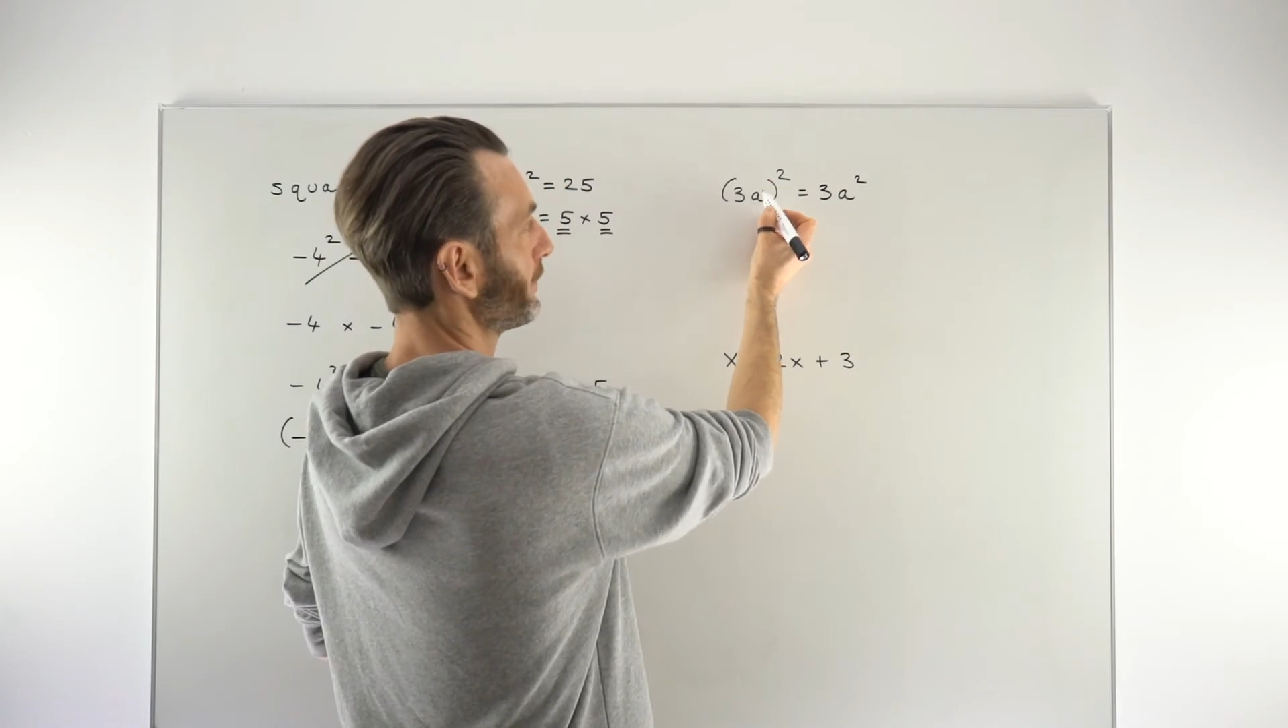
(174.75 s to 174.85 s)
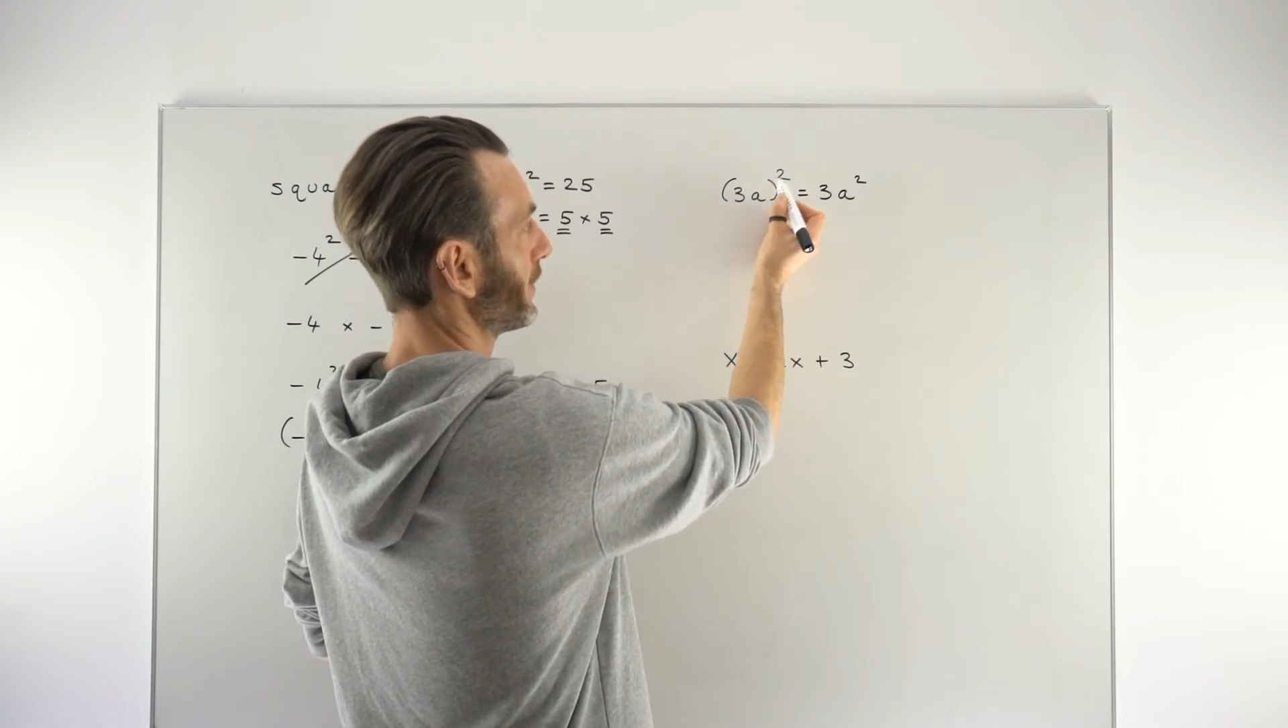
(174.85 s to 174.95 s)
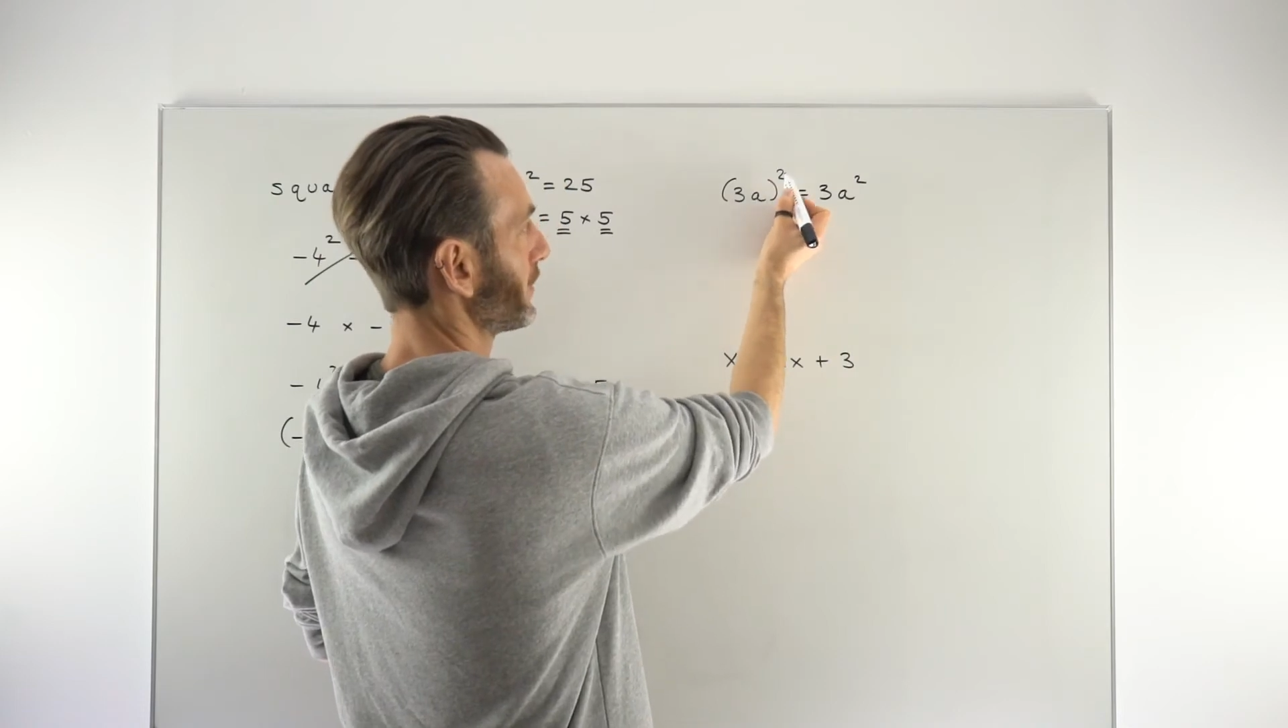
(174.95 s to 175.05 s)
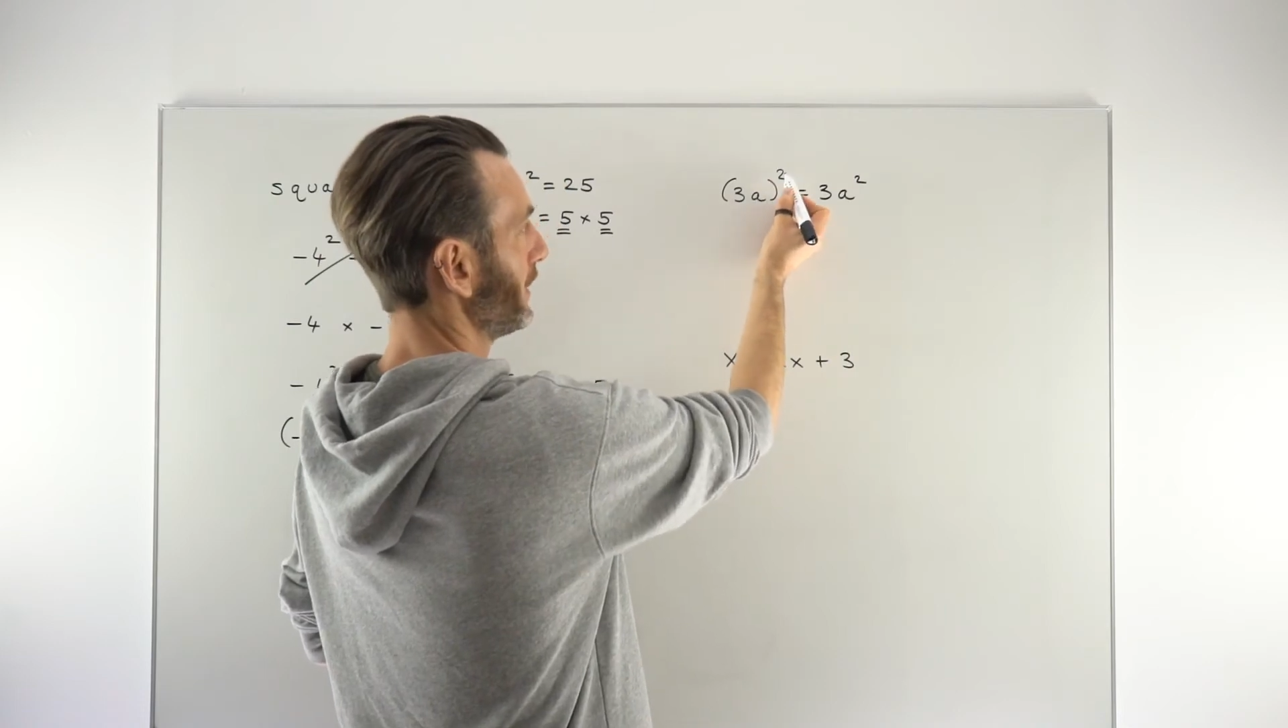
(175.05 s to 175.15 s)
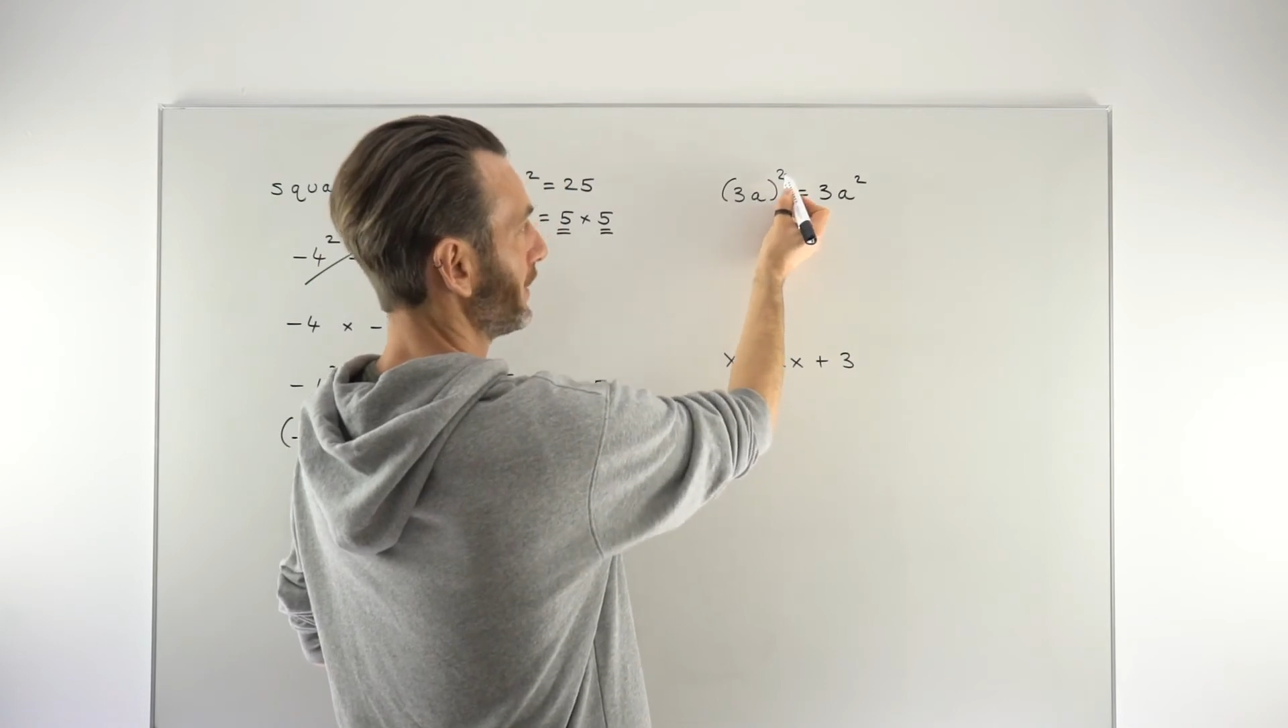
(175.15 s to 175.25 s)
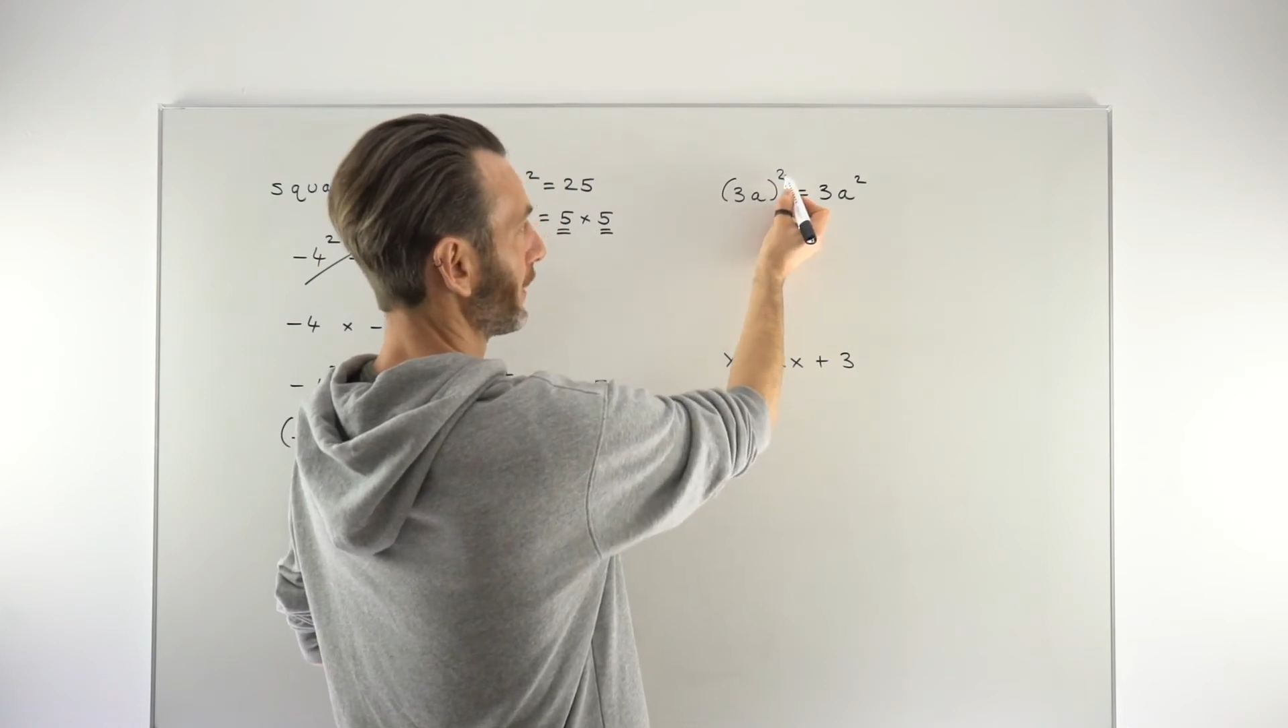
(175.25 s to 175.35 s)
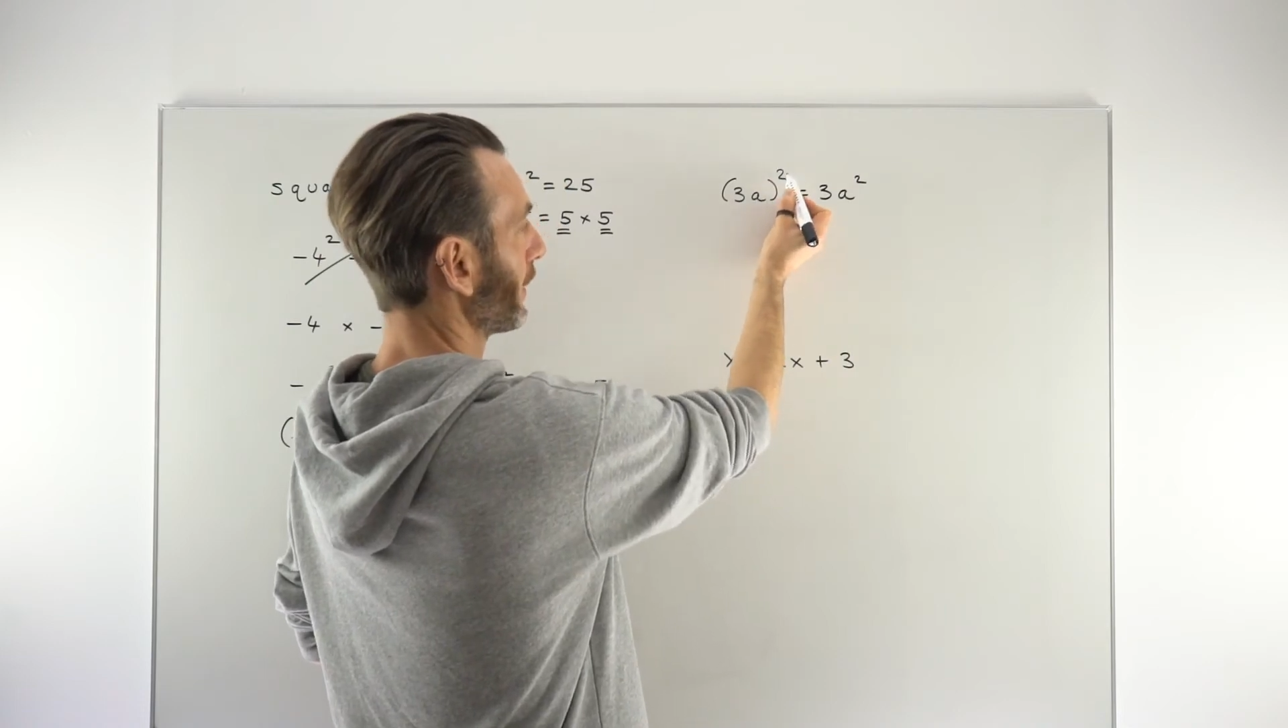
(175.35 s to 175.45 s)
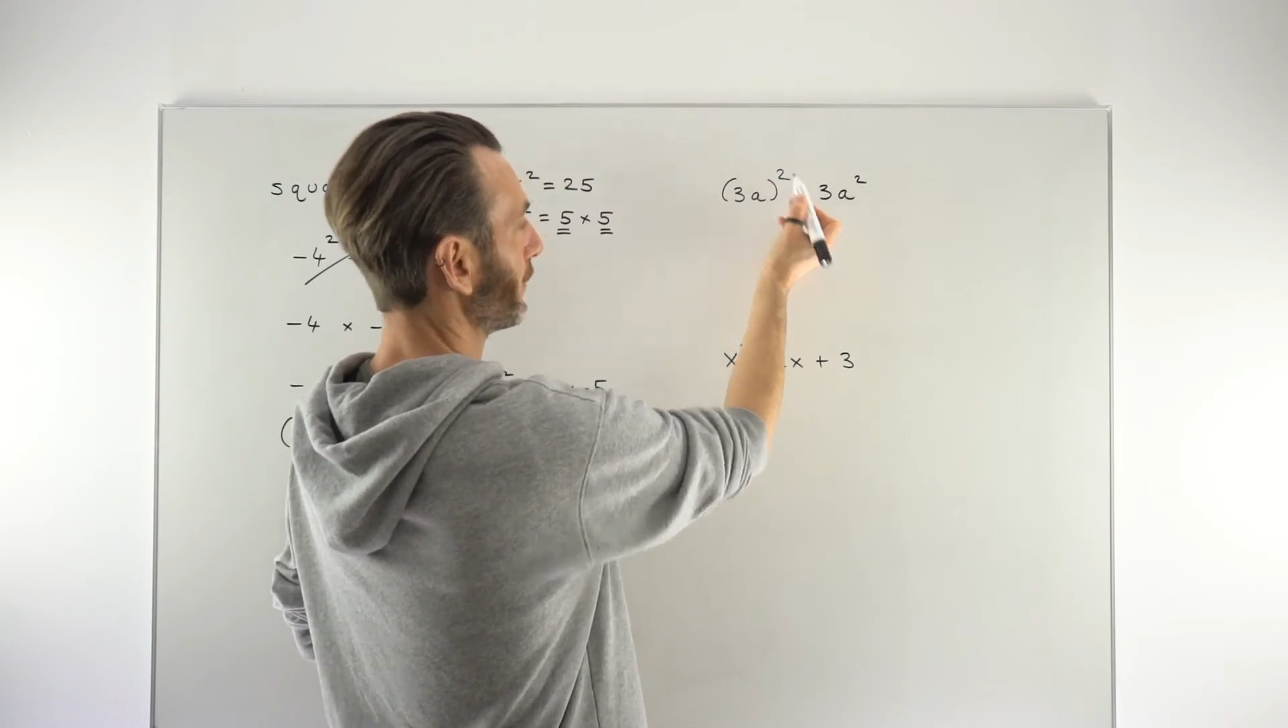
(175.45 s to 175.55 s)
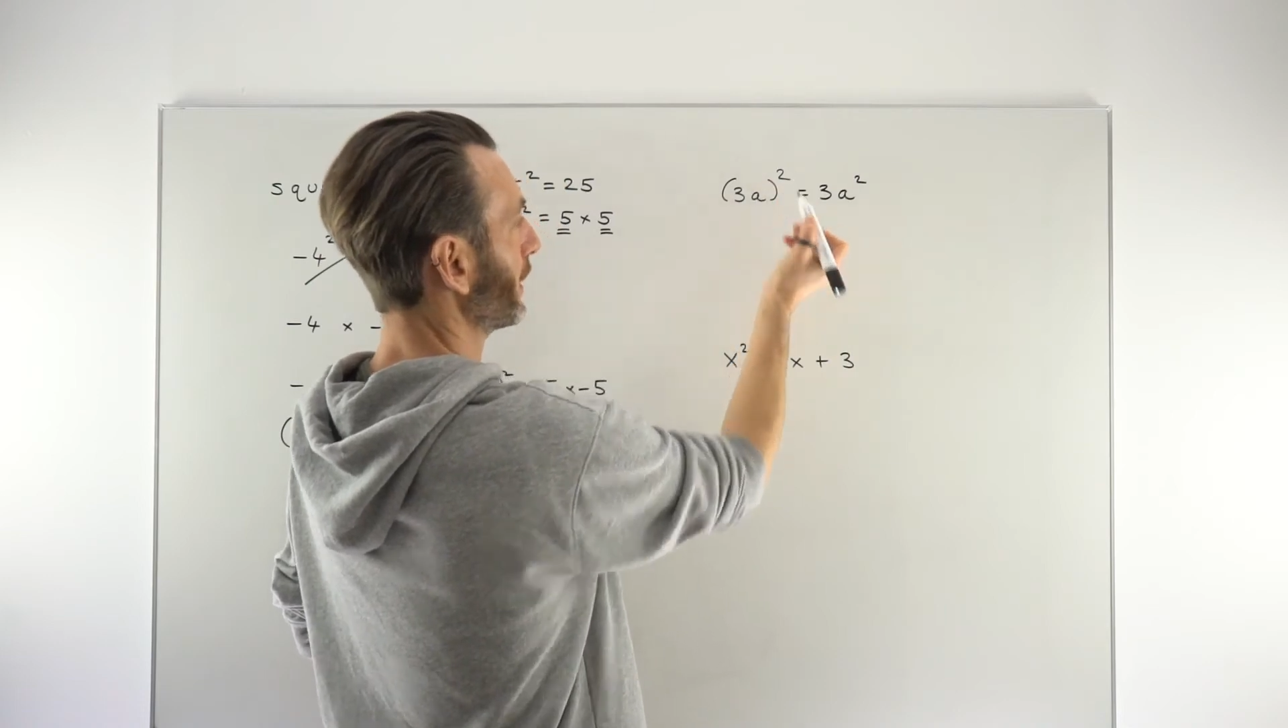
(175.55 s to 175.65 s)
they see the thing